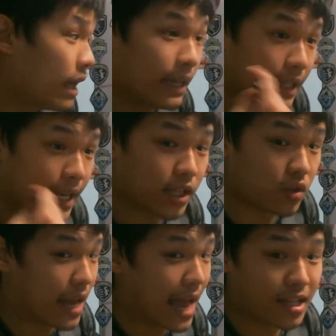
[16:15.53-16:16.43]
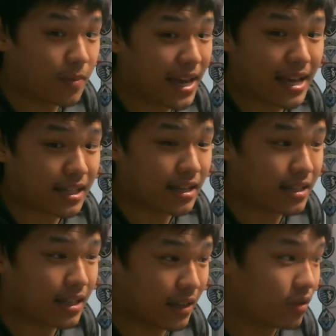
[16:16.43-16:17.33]
The answer has to be
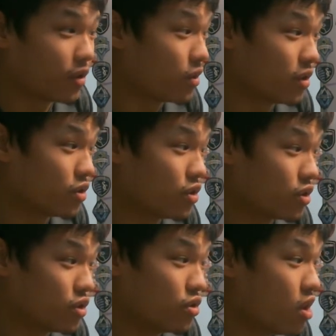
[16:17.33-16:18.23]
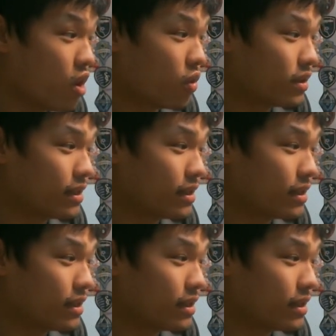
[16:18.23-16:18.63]
SKC. There is just no